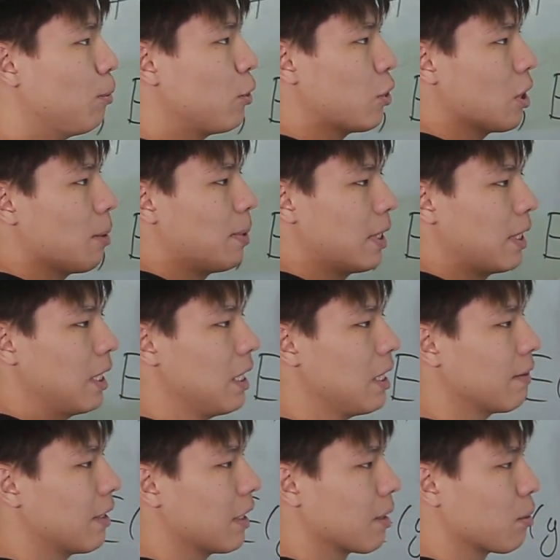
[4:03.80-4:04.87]
The domain in
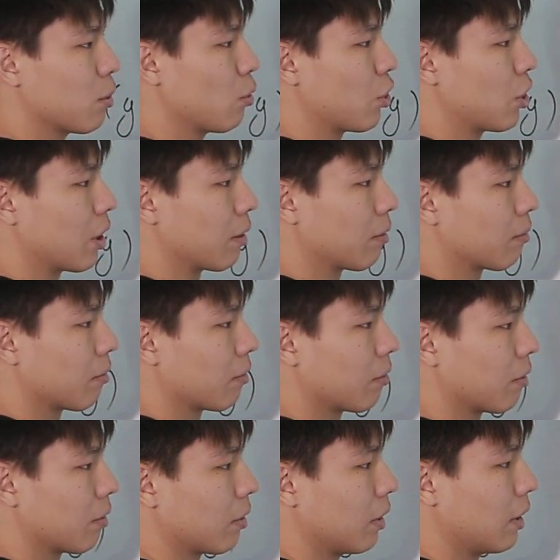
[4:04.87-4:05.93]
this case, d
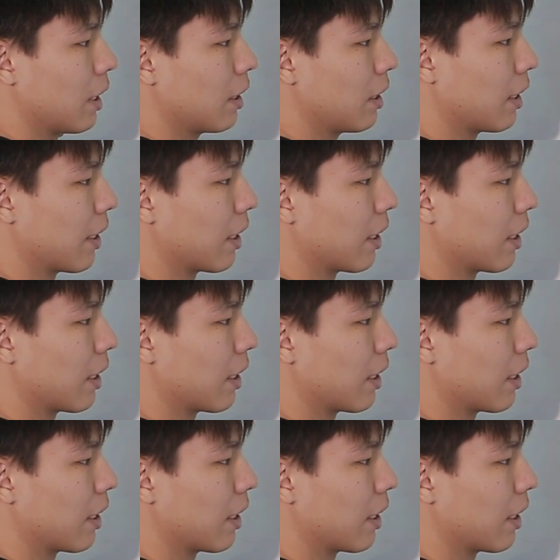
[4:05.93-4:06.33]
from y,